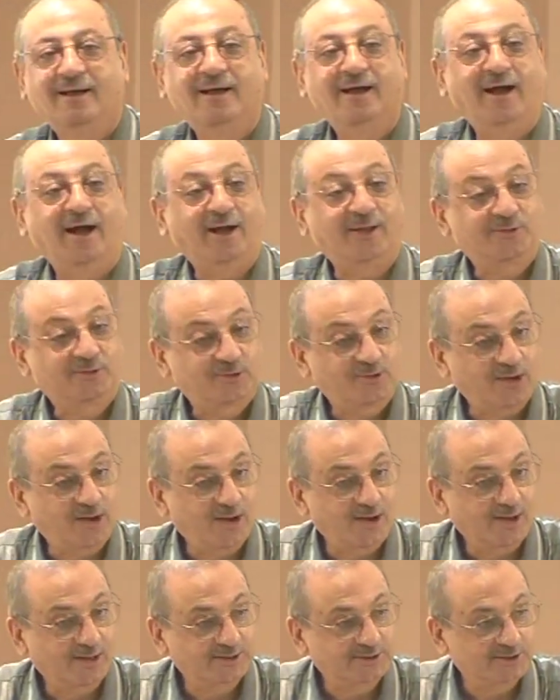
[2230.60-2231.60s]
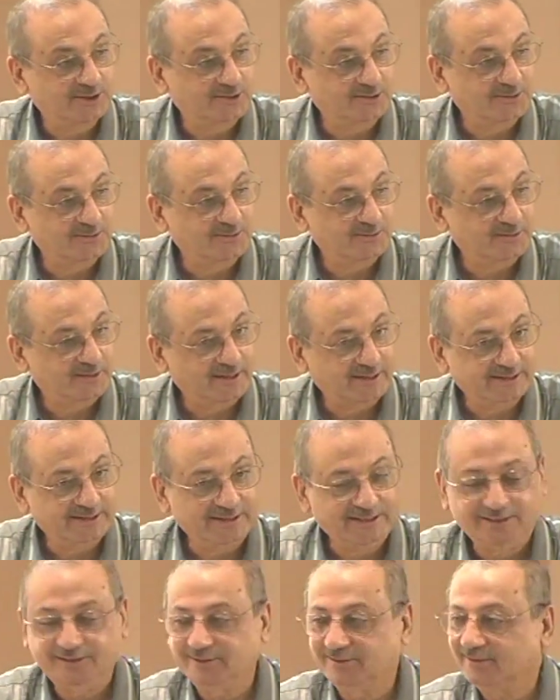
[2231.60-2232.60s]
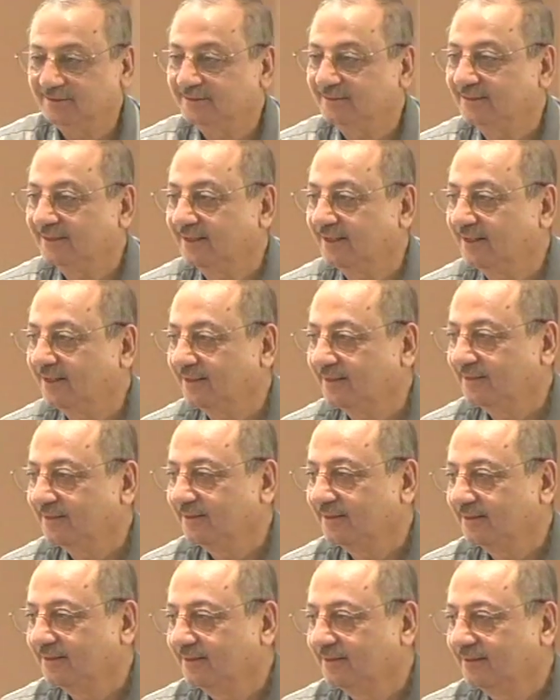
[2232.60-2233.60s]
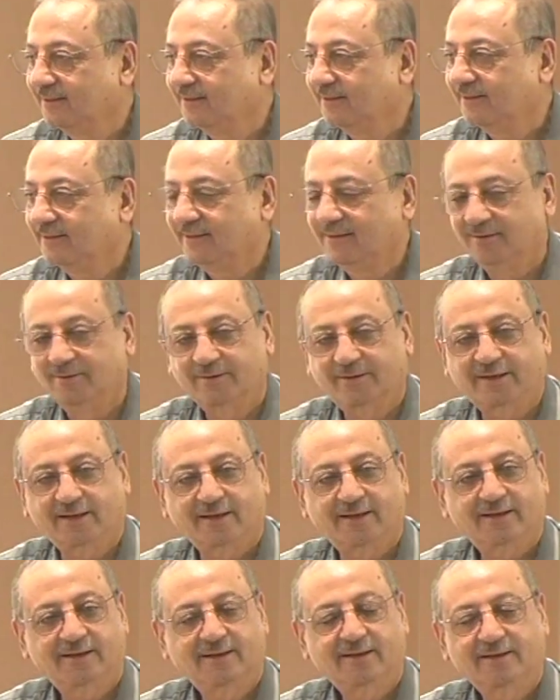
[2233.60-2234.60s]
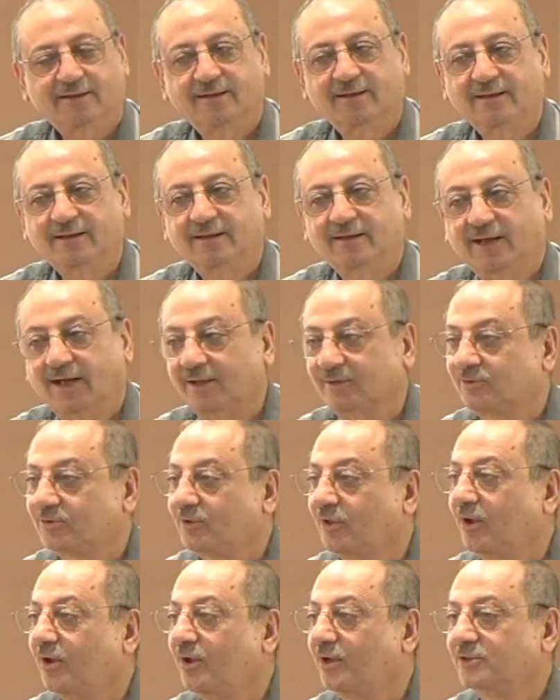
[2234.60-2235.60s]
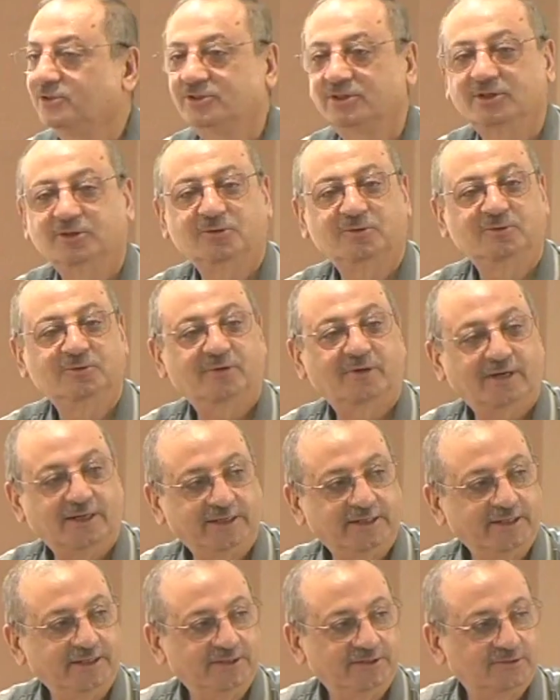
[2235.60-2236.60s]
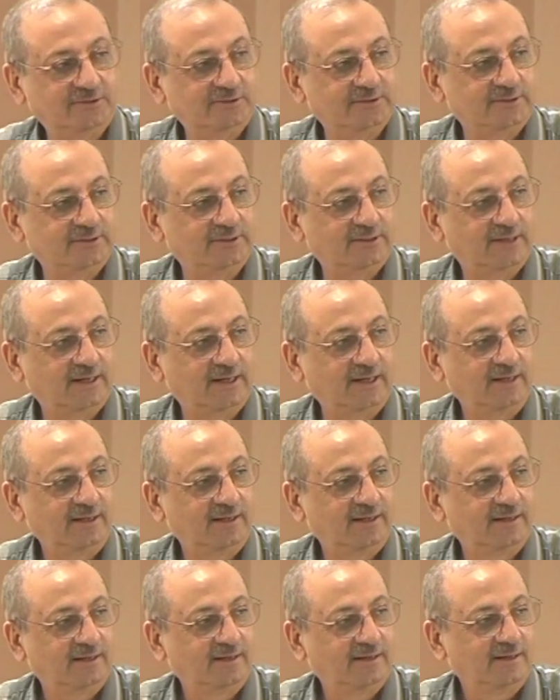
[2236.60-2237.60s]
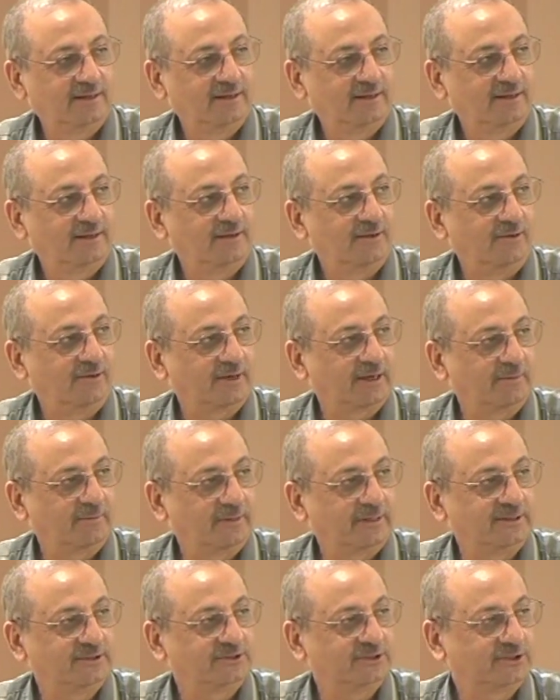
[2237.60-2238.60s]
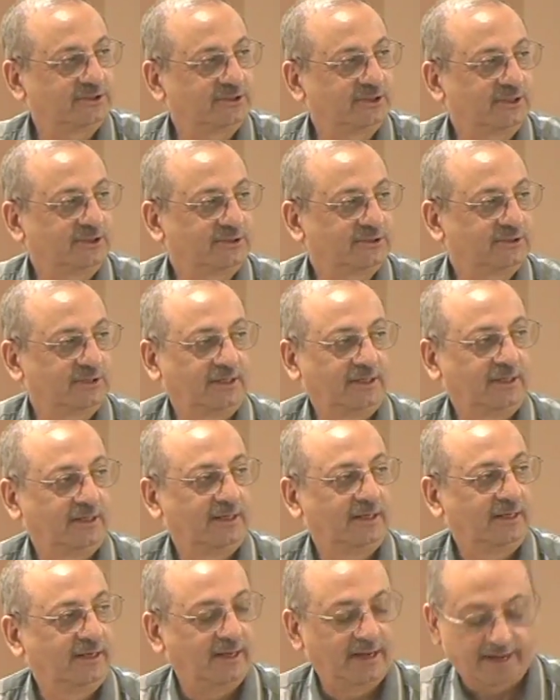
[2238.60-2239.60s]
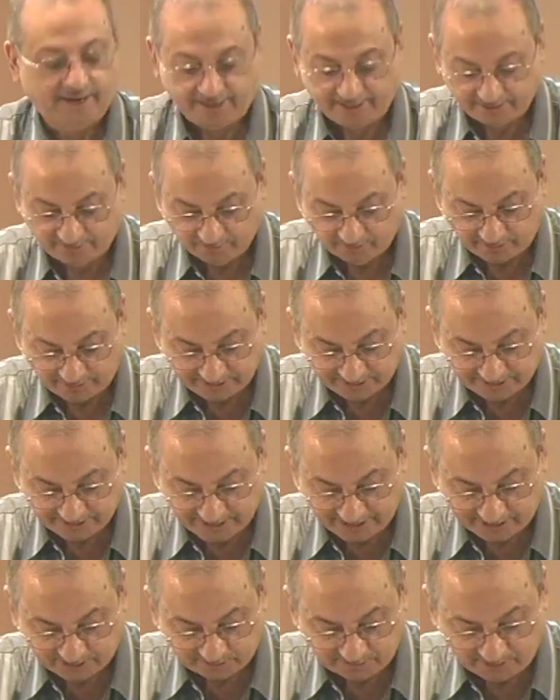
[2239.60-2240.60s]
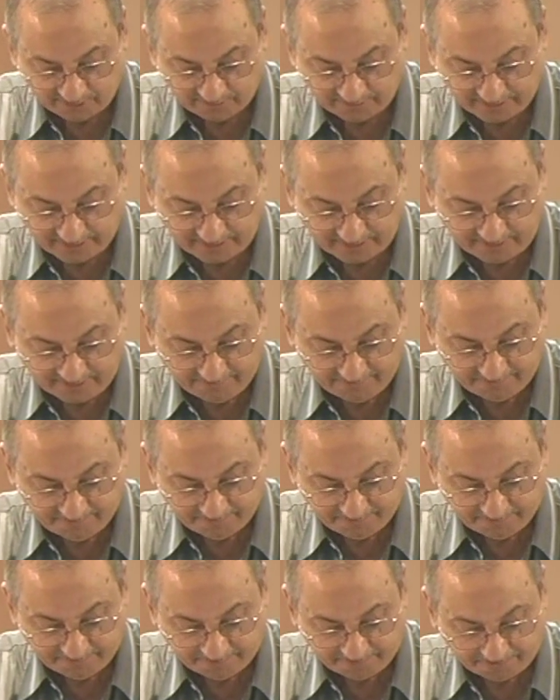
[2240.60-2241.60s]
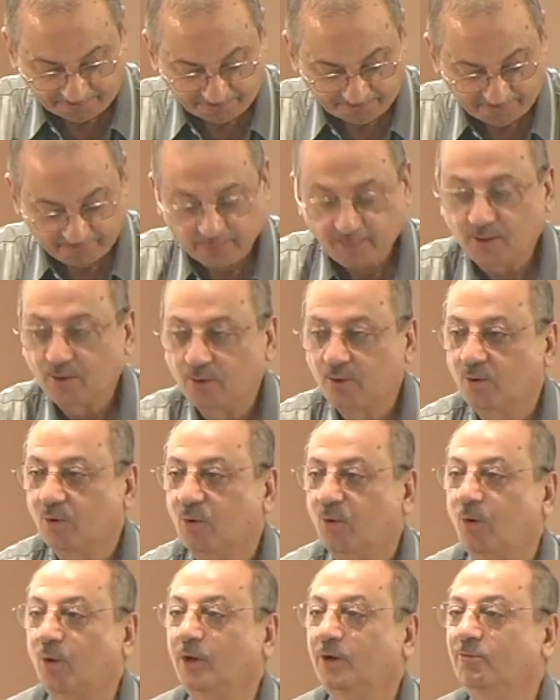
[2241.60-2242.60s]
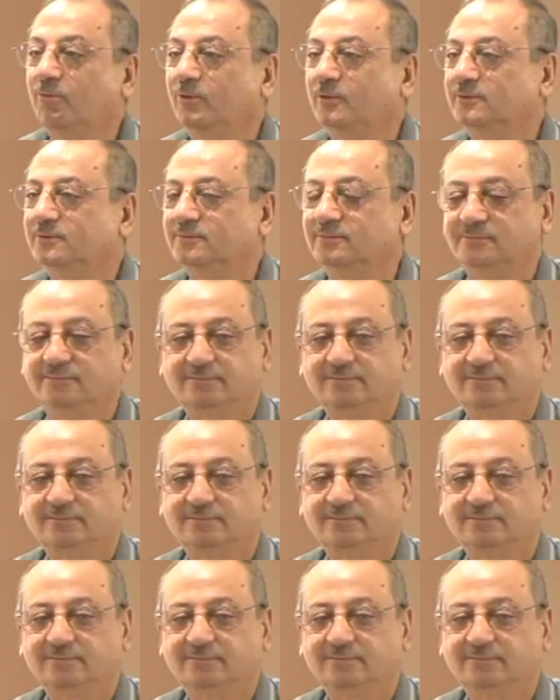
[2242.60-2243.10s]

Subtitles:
At-tajiru ghaniyun. Okay. At-tajiru ghaniyun. Okay, brothers and sisters. And what is next one, brother? Hulwun.